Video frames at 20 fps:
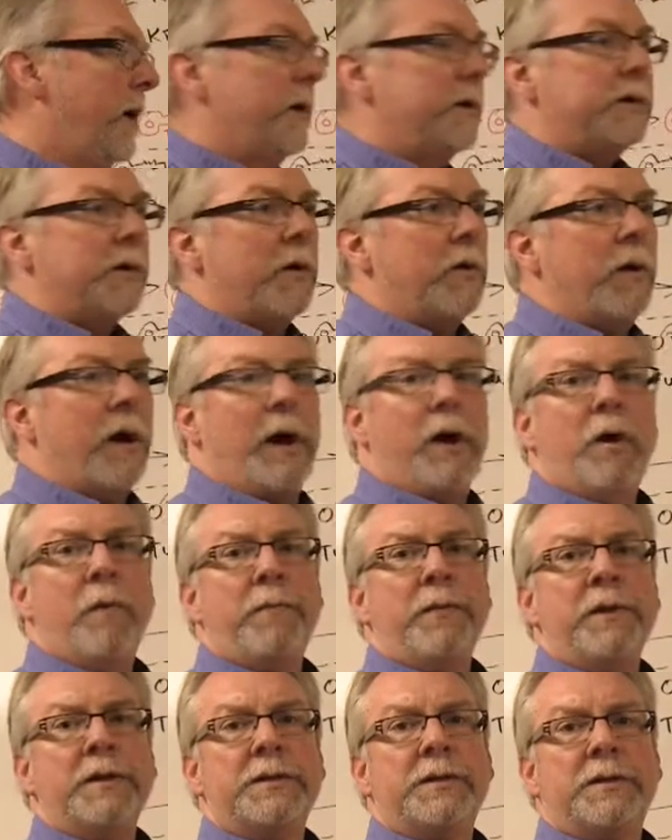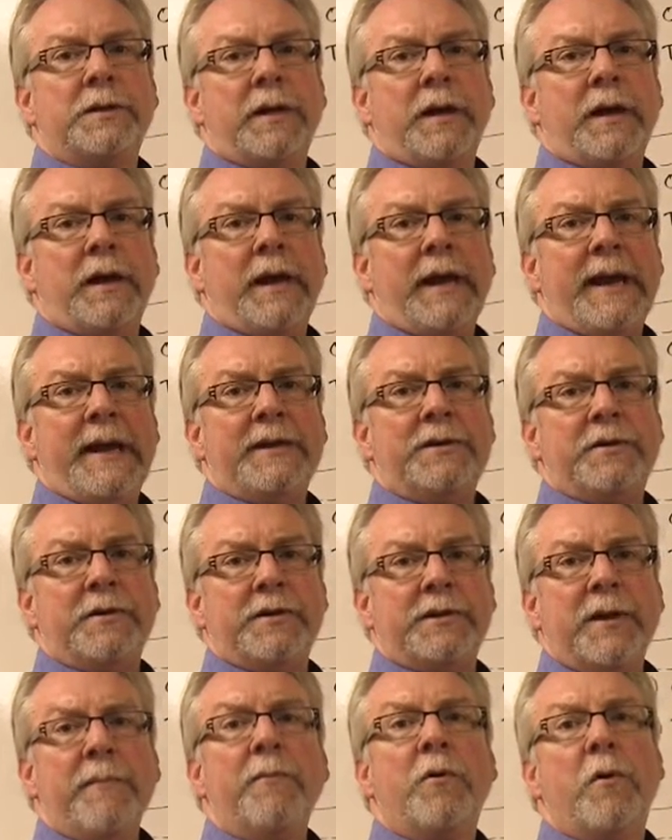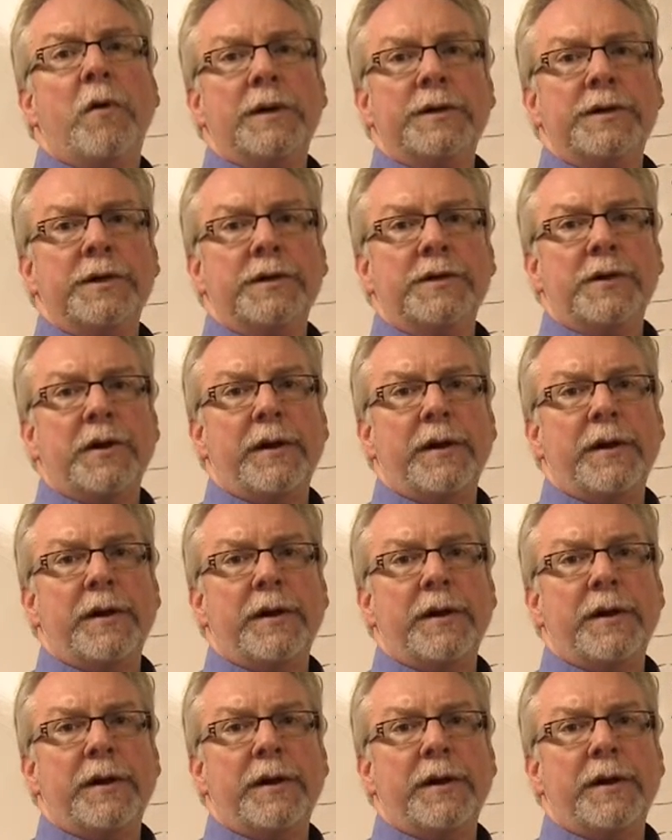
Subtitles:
So I hope this answered some questions